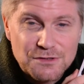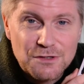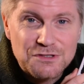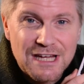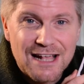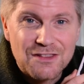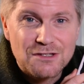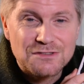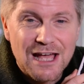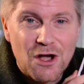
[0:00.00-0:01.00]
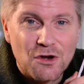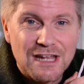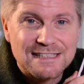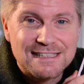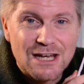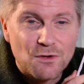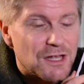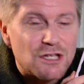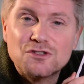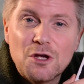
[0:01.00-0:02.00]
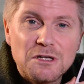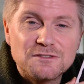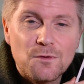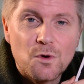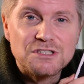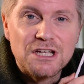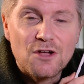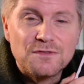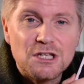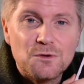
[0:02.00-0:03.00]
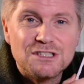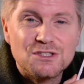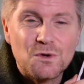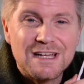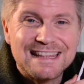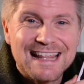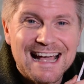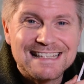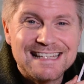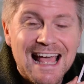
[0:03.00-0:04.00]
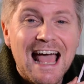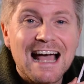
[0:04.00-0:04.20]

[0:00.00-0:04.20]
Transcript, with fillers: So check those out on our channel. Thank you so much for watching. Hopefully you enjoyed that.